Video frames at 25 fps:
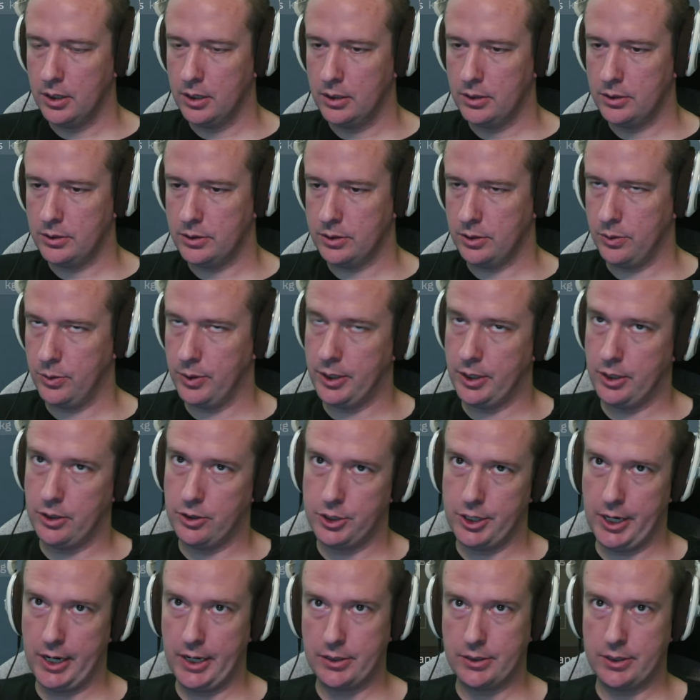So when you're
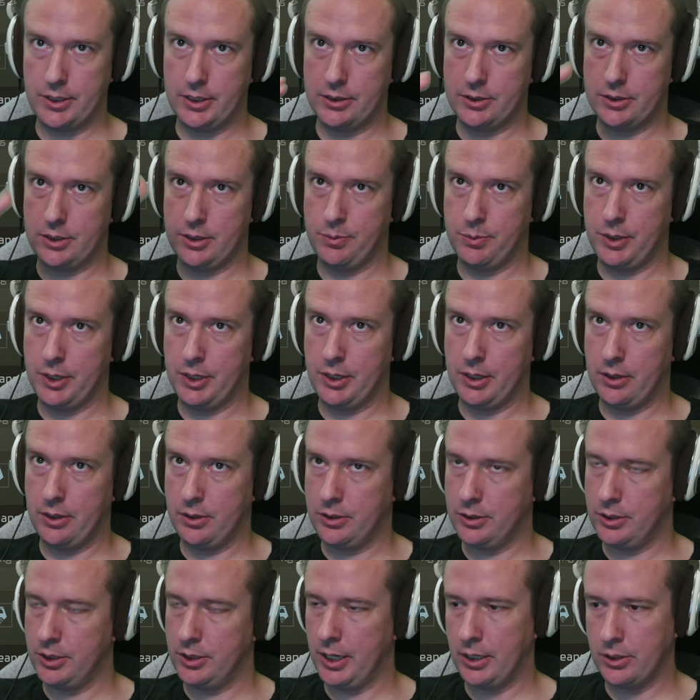chasing something, you
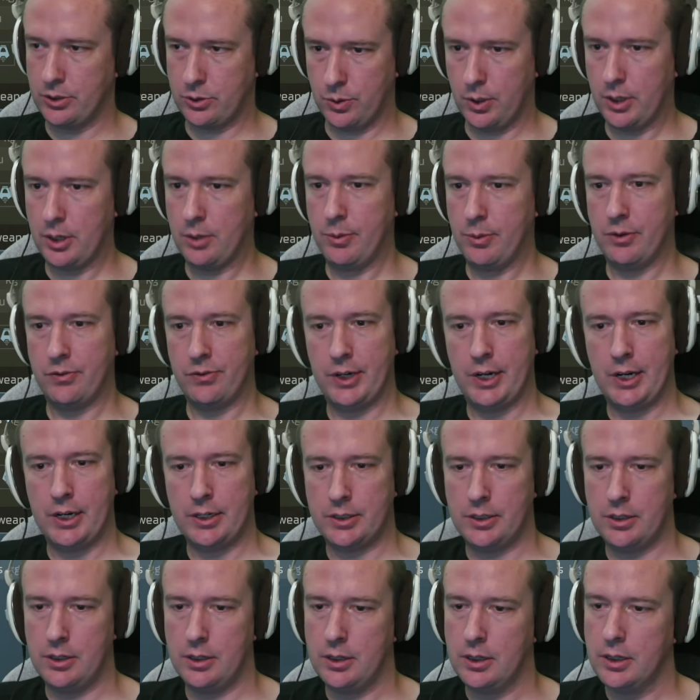can chase quite a bit
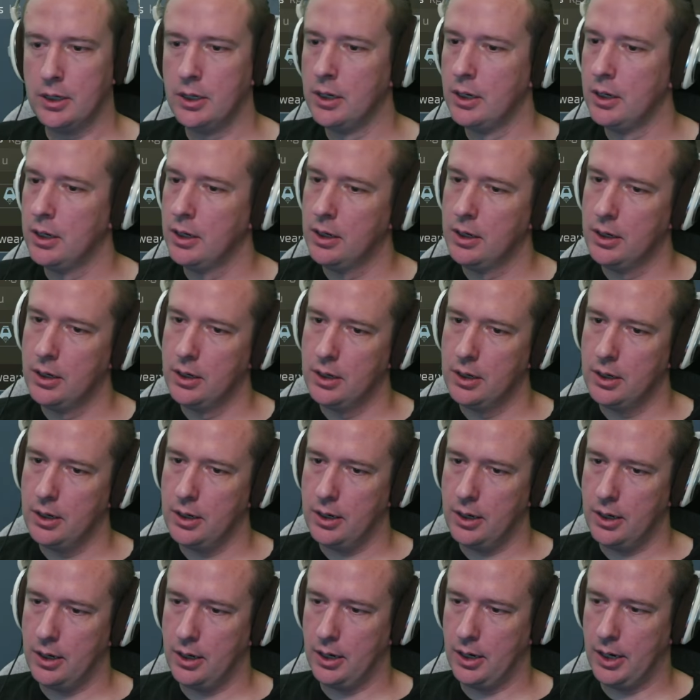faster.
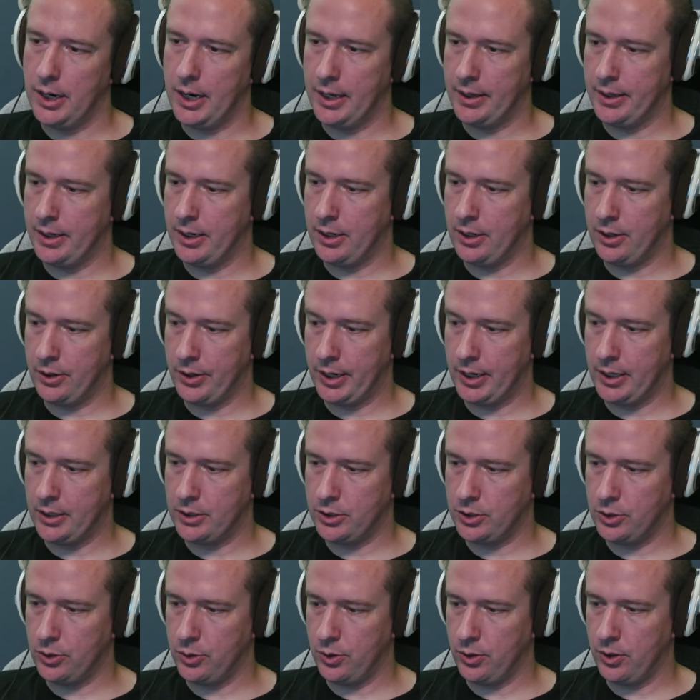And then you
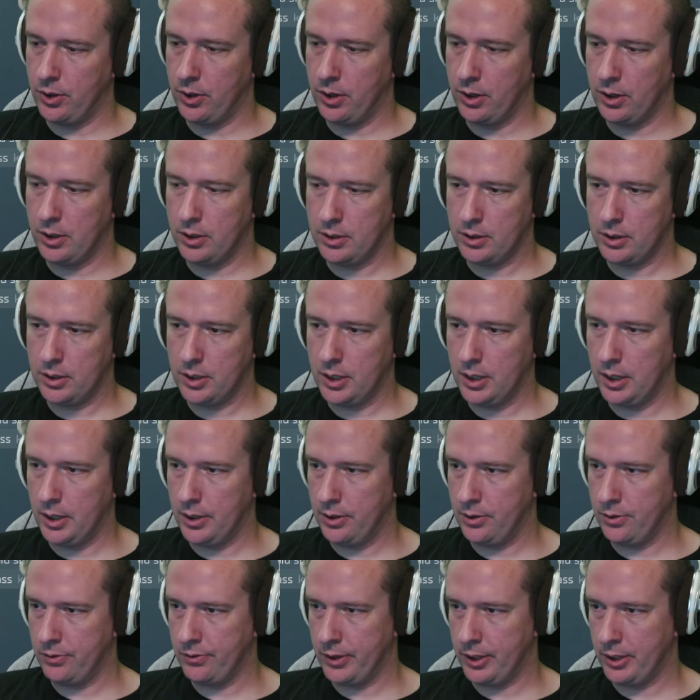get your
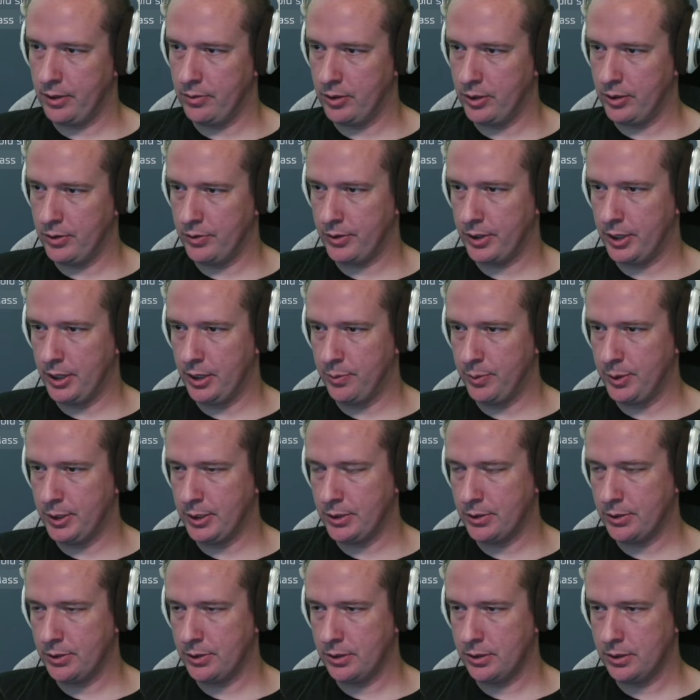other flavor of
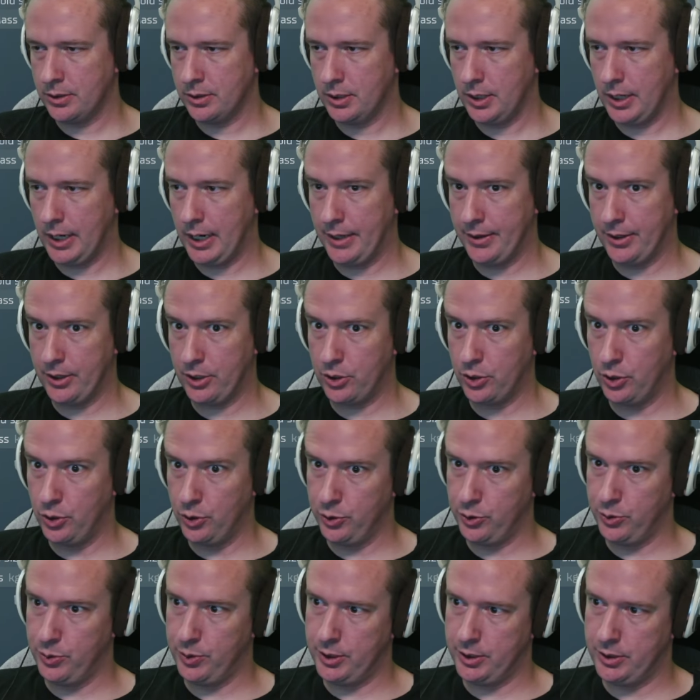Comets, and the
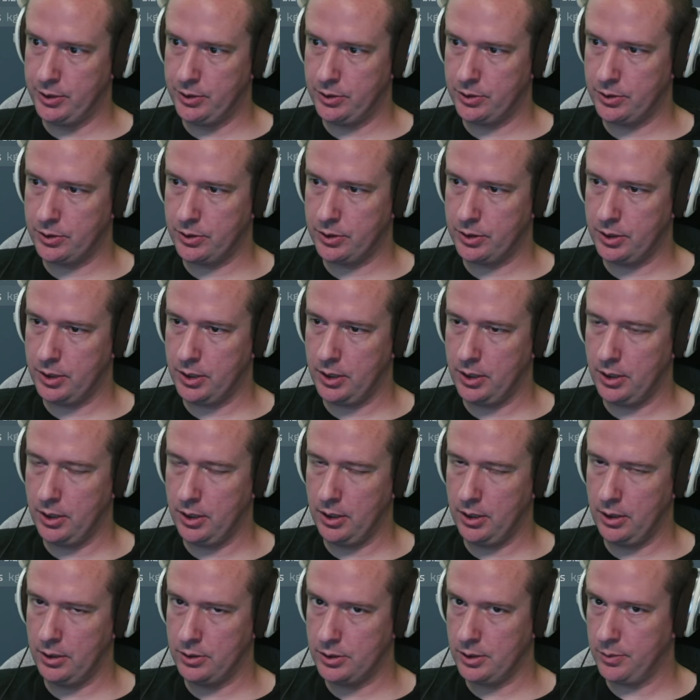gold ones
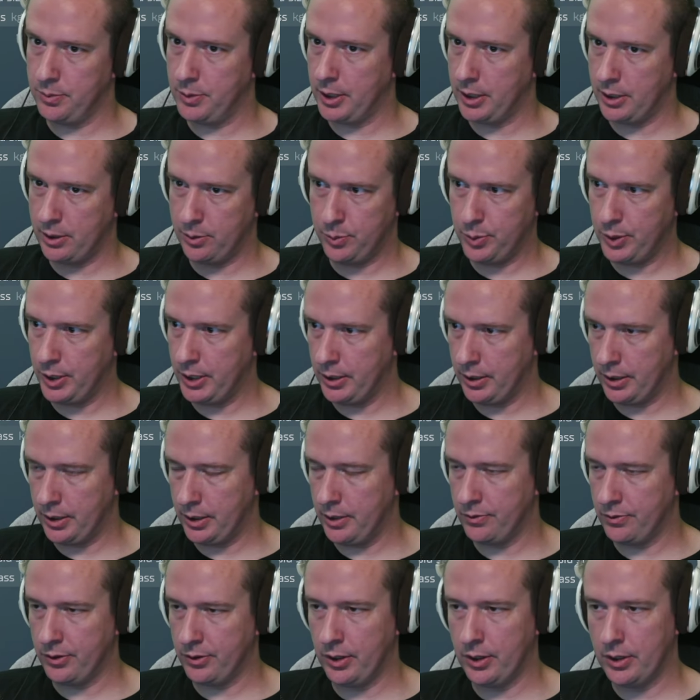are something completely
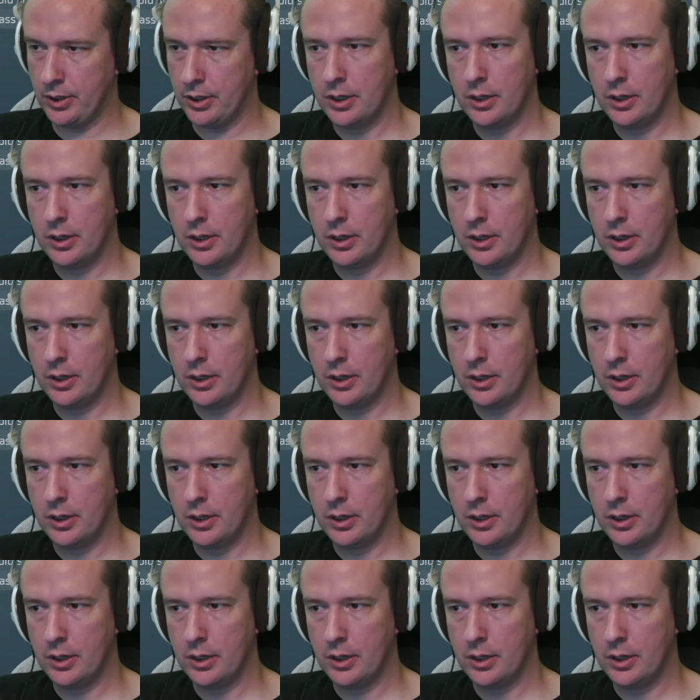different.